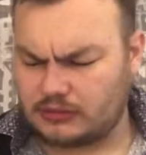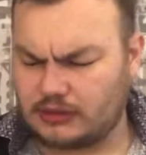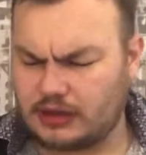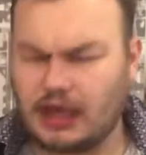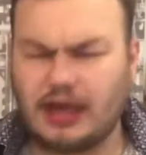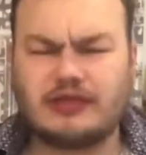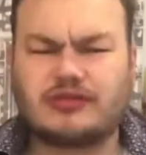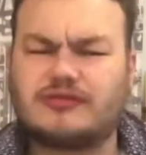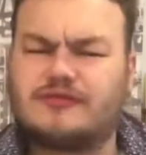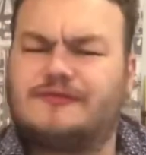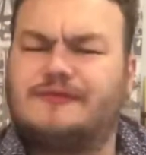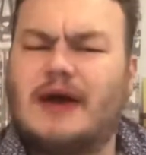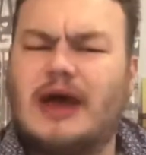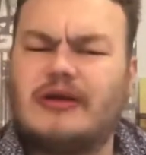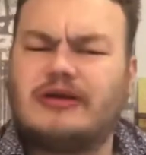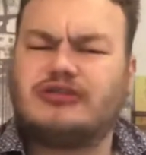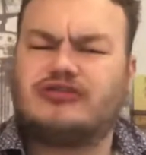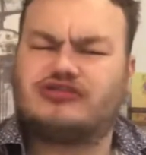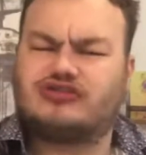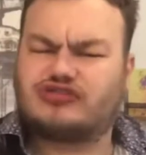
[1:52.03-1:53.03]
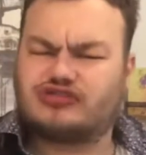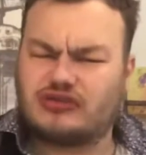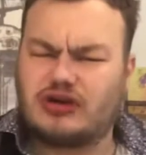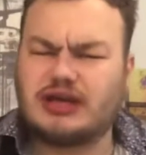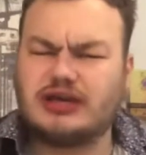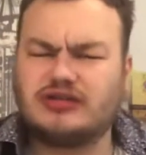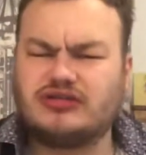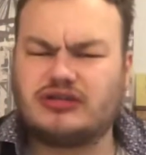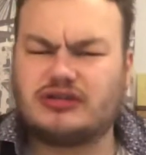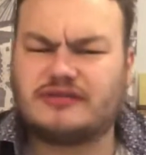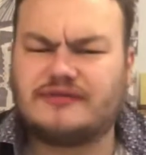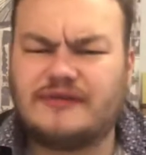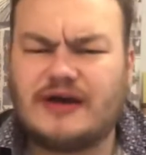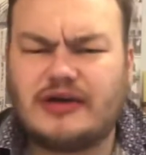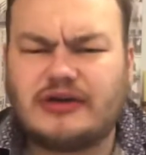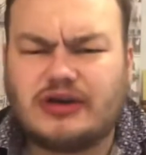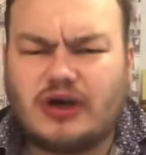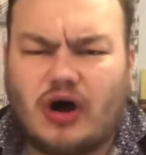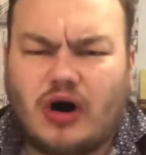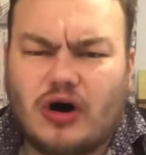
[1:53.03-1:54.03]
It's very strange, it's
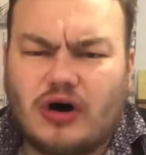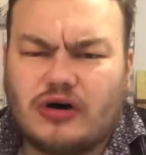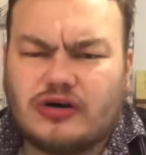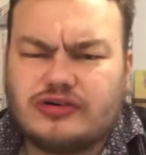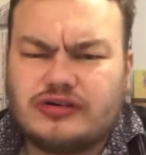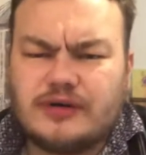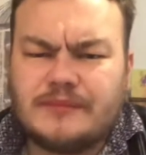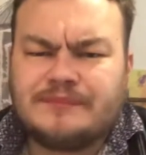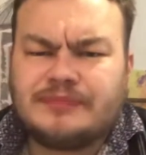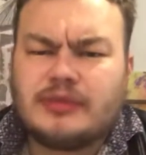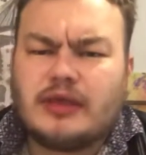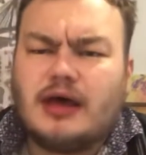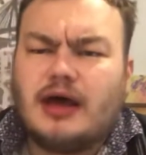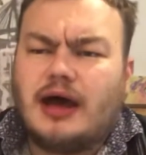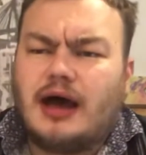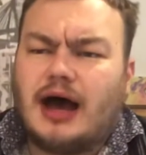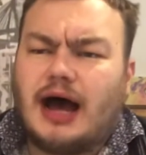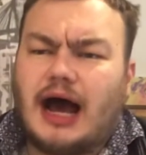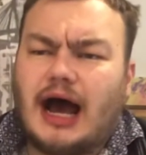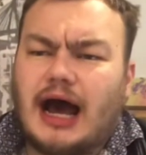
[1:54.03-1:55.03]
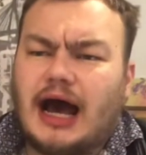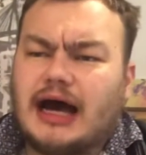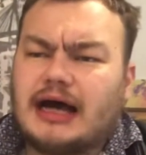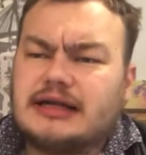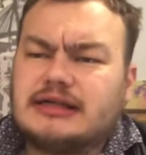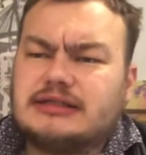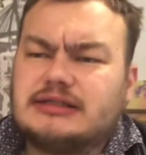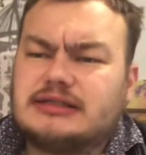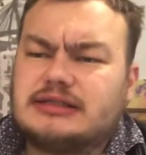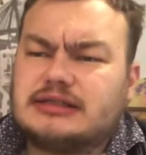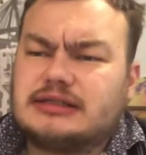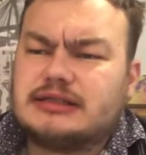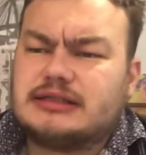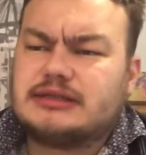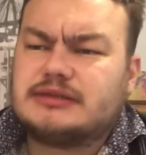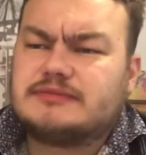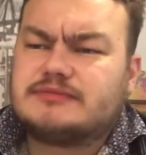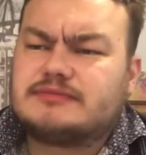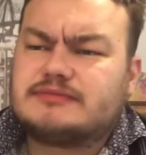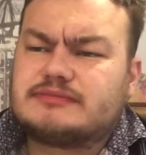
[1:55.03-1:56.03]
very odd, and
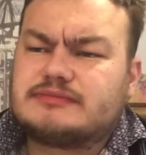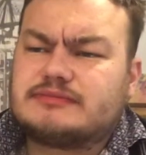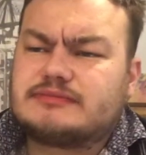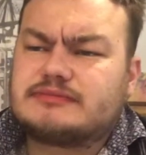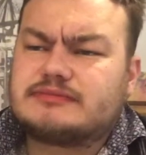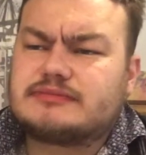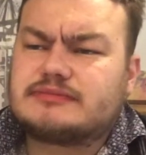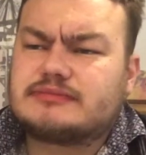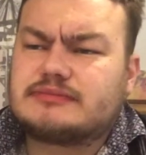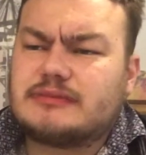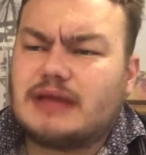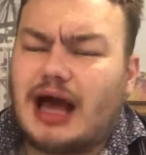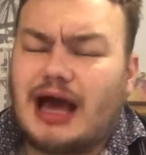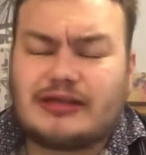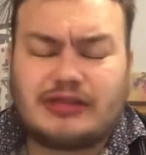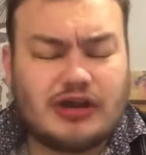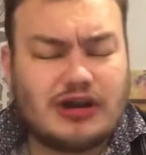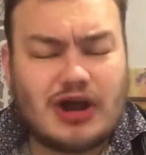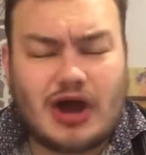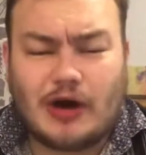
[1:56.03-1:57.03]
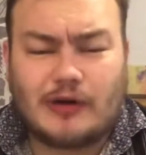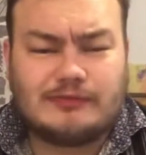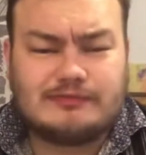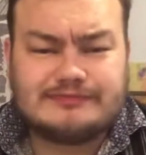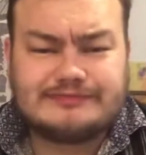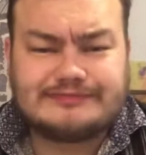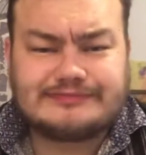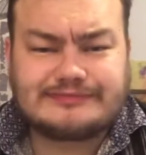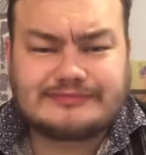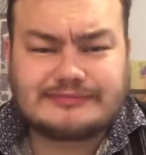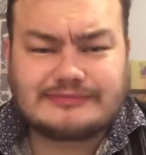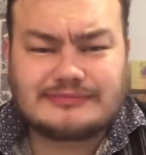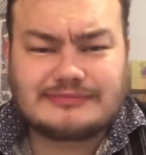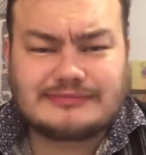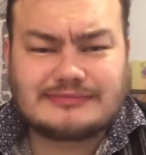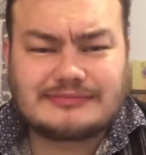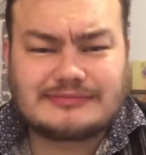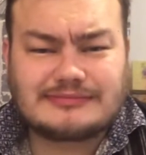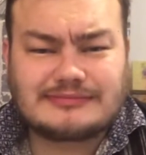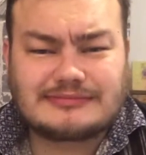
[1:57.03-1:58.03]
I don't know,
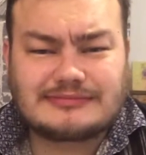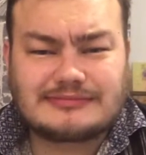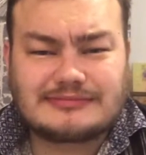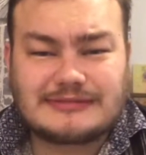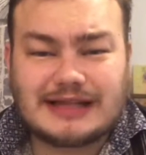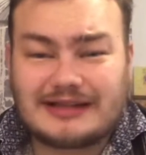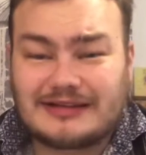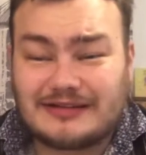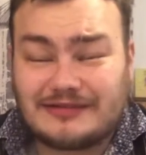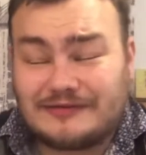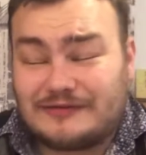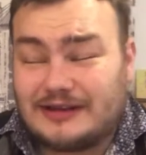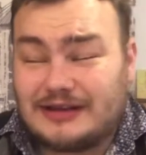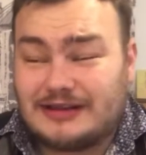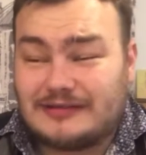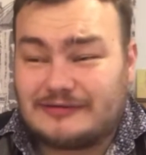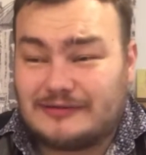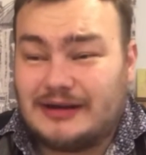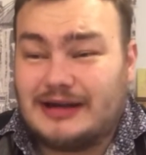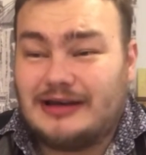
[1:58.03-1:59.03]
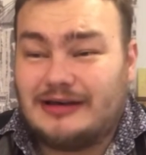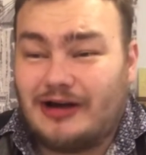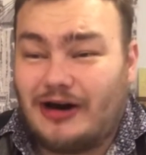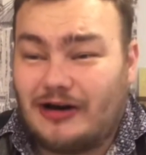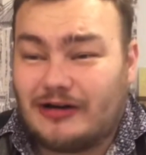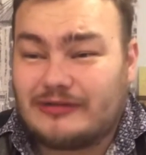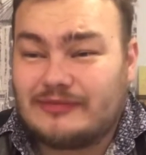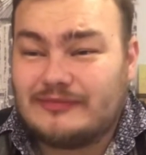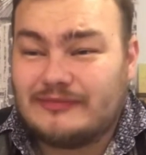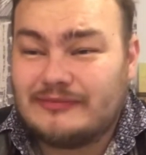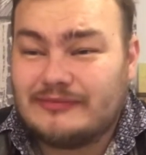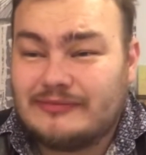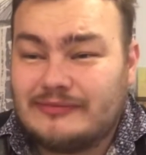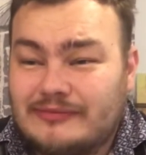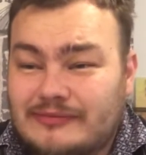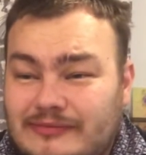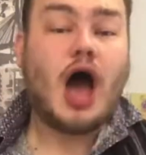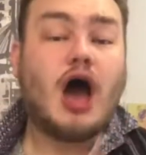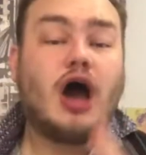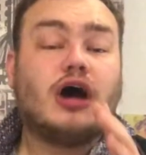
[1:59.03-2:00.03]
it just feels really odd.
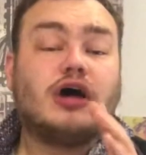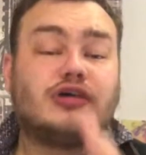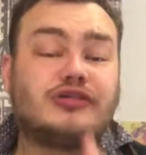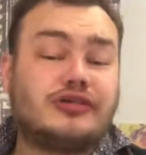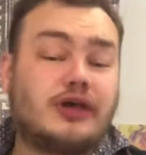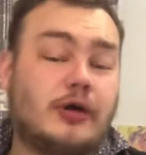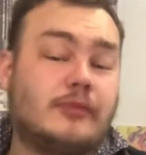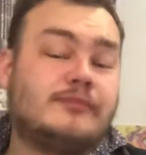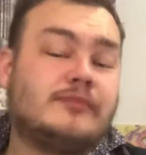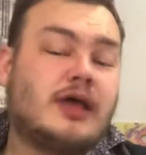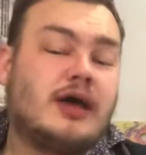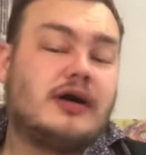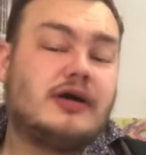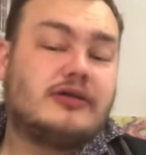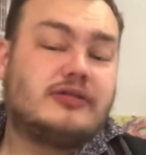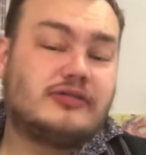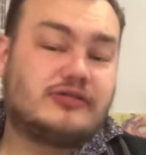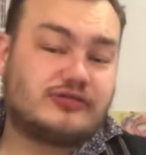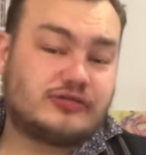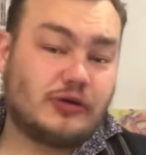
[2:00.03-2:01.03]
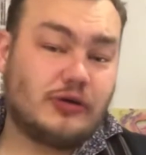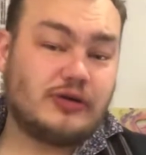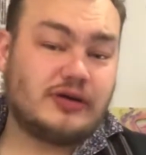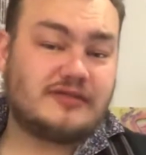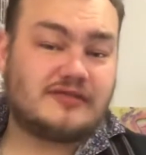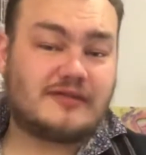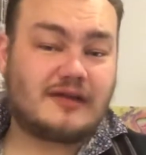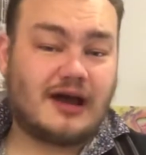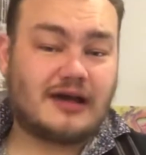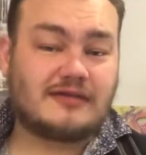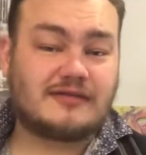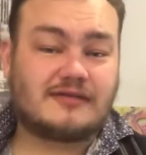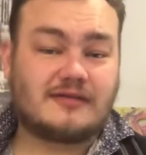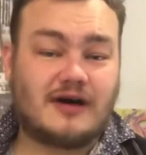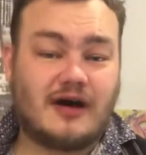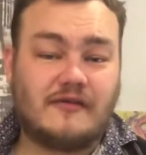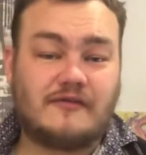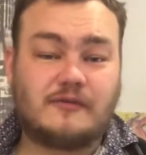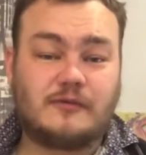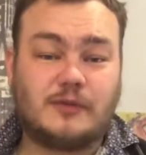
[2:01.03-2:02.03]
So, the story starts
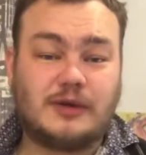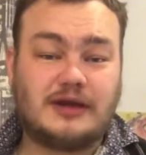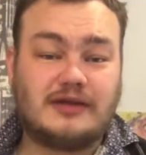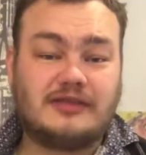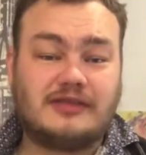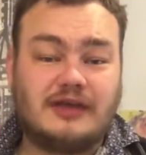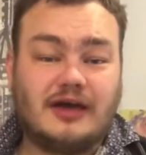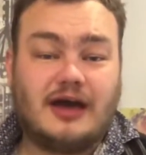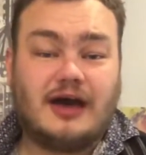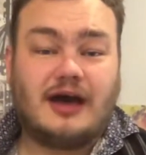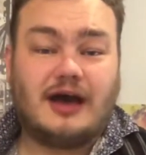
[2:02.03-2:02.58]
off with